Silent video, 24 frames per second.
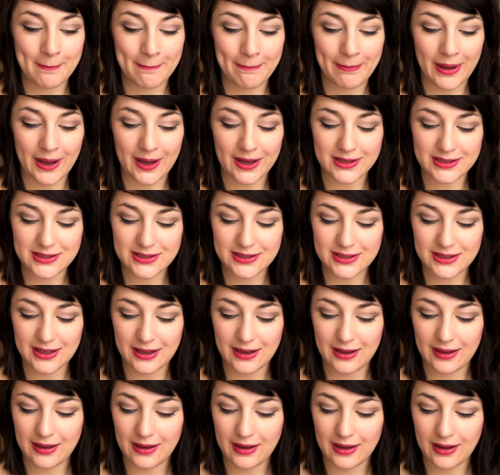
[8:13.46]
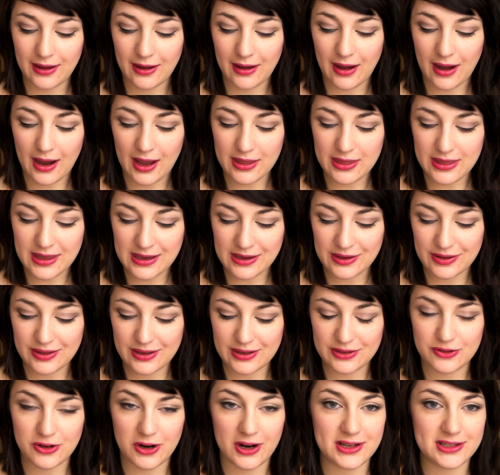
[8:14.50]
But I think
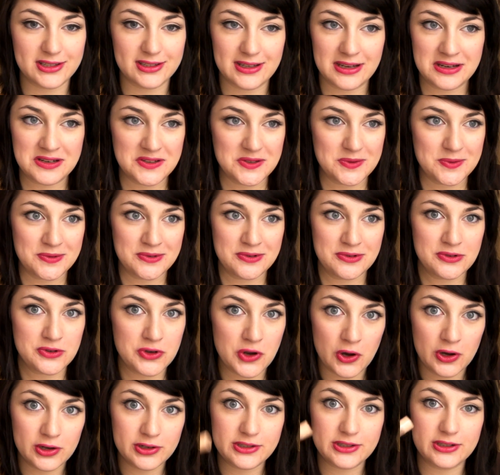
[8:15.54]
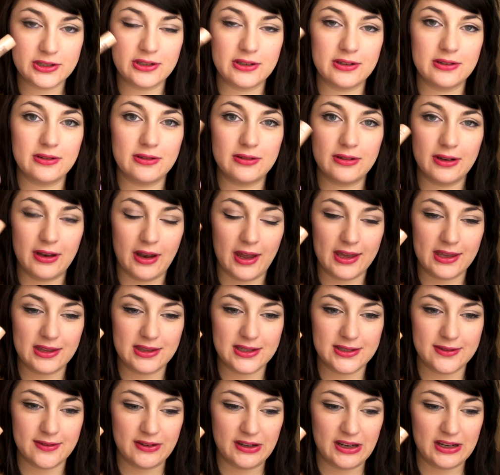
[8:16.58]
that dry skins will not like
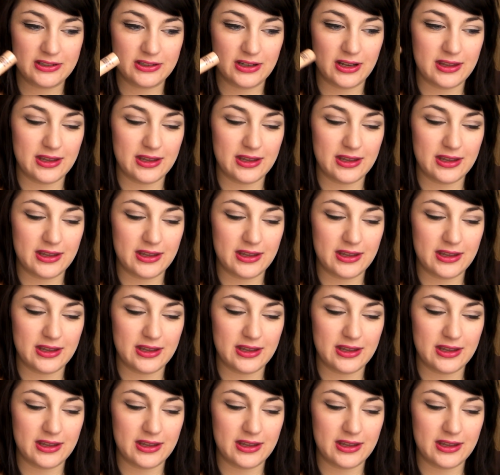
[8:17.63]
this foundation.